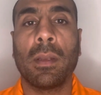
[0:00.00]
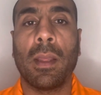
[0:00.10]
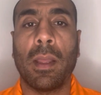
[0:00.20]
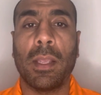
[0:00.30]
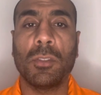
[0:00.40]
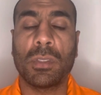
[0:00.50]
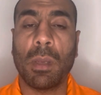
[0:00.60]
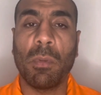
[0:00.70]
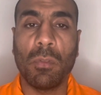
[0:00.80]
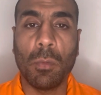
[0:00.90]
Now, as
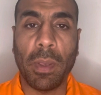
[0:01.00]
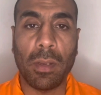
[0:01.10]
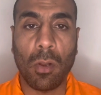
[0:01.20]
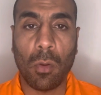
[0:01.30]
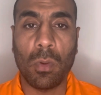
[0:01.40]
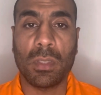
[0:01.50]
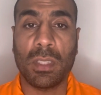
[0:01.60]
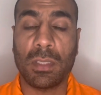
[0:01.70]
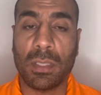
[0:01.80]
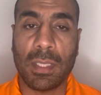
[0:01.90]
some of you may know,
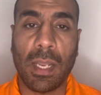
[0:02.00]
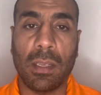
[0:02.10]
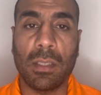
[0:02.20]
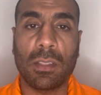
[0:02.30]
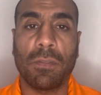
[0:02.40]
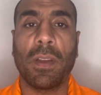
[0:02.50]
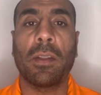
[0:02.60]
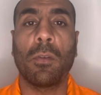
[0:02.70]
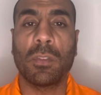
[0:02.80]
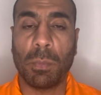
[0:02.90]
Sister Sally is a
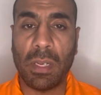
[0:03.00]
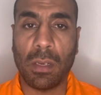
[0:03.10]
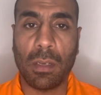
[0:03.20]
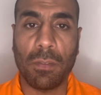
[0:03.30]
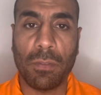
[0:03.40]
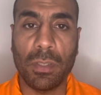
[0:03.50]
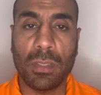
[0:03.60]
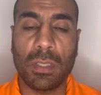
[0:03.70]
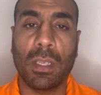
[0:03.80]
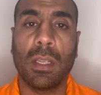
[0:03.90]
founder of Split the
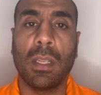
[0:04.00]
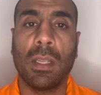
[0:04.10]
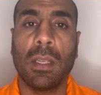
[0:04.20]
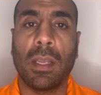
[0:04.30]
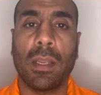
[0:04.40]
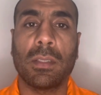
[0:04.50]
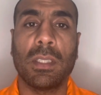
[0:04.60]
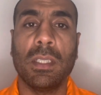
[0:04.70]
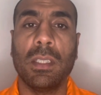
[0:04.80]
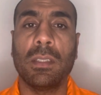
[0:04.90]
Difference and
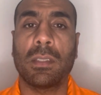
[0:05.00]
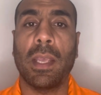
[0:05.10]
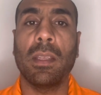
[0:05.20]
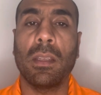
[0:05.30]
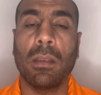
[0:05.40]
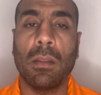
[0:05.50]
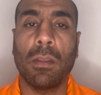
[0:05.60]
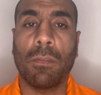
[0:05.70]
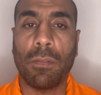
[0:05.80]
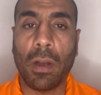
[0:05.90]
she is taking
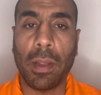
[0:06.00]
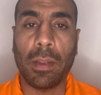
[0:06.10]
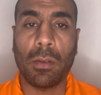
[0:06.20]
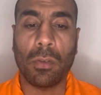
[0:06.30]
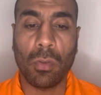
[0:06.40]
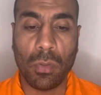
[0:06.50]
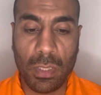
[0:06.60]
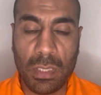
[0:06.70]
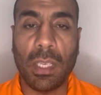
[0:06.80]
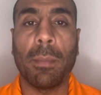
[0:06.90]
the fight to the
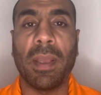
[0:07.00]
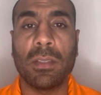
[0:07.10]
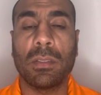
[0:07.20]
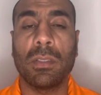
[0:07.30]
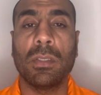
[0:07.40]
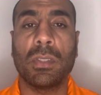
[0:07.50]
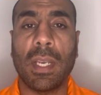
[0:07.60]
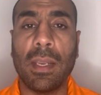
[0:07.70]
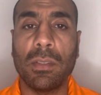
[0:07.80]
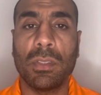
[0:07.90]
CMS. She's
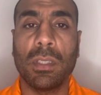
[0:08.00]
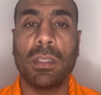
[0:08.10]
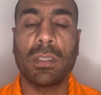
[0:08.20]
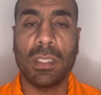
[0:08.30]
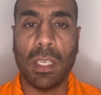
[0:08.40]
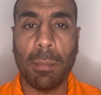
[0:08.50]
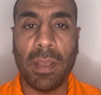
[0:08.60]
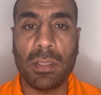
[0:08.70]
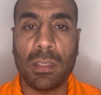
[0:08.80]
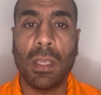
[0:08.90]
challenging the
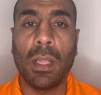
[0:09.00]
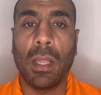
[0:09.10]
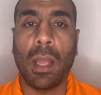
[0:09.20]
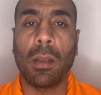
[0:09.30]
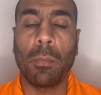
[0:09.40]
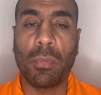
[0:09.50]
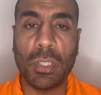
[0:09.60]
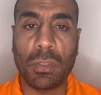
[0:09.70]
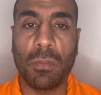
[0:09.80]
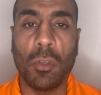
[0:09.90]
CMS and the
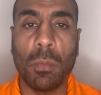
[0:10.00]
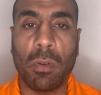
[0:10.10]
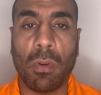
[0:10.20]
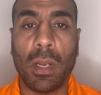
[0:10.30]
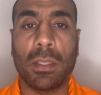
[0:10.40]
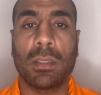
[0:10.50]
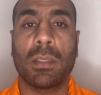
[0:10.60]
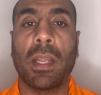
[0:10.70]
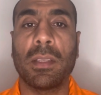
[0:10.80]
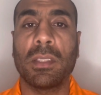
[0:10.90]
breach of human rights
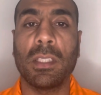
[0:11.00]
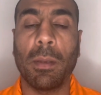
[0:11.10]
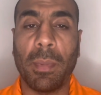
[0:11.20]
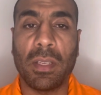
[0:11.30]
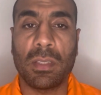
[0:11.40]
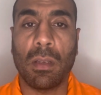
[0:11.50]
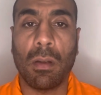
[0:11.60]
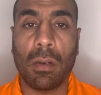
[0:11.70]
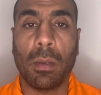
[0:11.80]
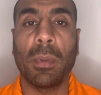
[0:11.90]
that the CMS
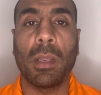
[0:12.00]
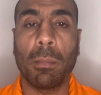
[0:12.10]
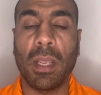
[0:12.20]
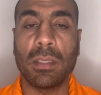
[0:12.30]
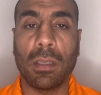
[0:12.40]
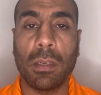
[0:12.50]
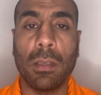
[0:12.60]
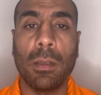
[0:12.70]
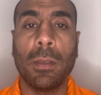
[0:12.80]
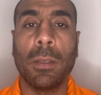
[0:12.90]
are committing, basically.